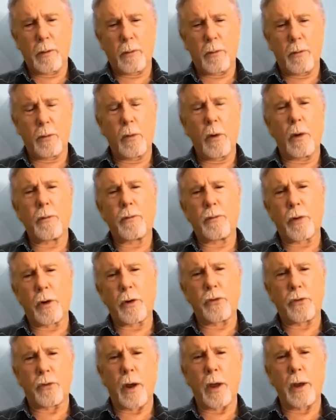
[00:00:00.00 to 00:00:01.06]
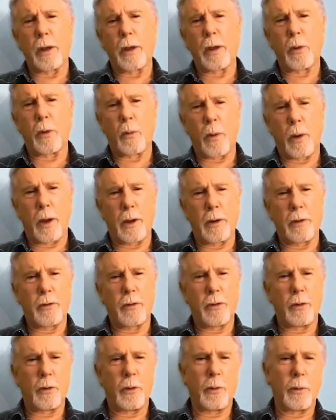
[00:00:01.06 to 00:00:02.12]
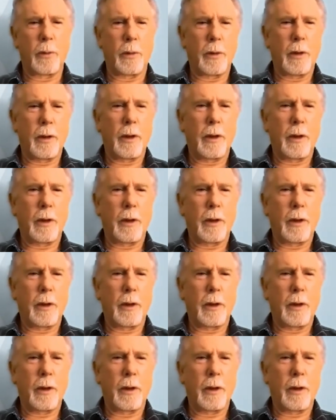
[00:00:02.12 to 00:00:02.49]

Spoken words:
quite frustrating in a way to